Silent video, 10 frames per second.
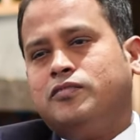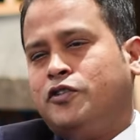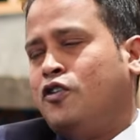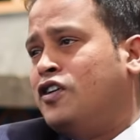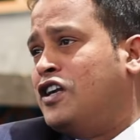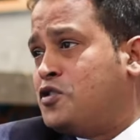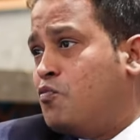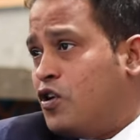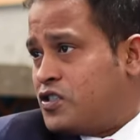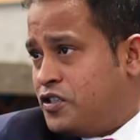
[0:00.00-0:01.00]

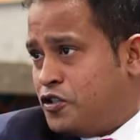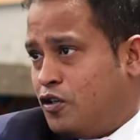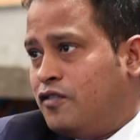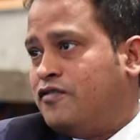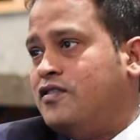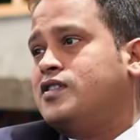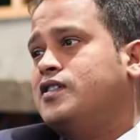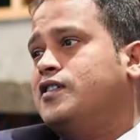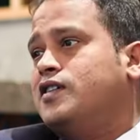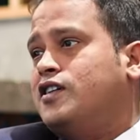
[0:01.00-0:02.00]
lunchbox at your office,
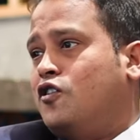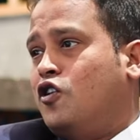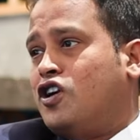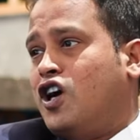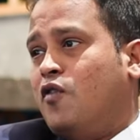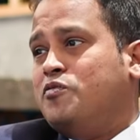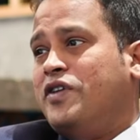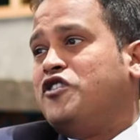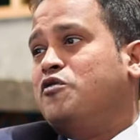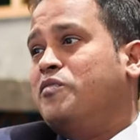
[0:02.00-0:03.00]
or how you
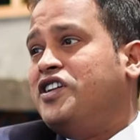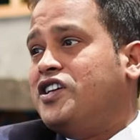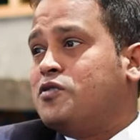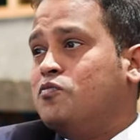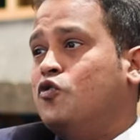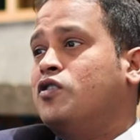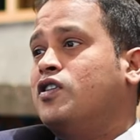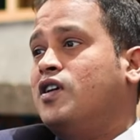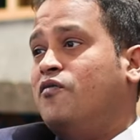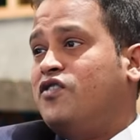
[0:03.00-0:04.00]
make your meetings more
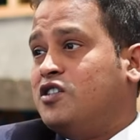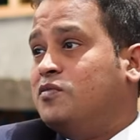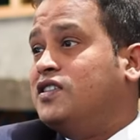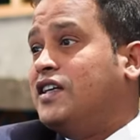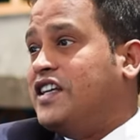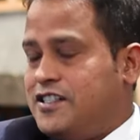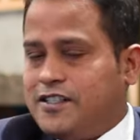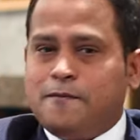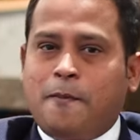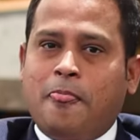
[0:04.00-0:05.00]
comfortable and
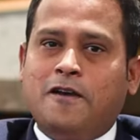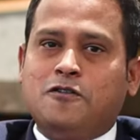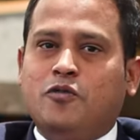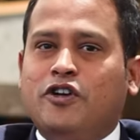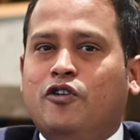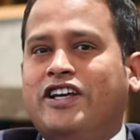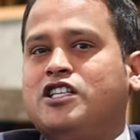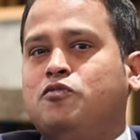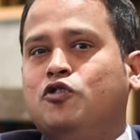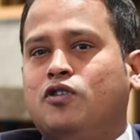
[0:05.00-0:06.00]
easy. So we're going to
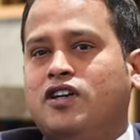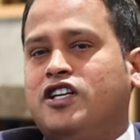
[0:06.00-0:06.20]
explore and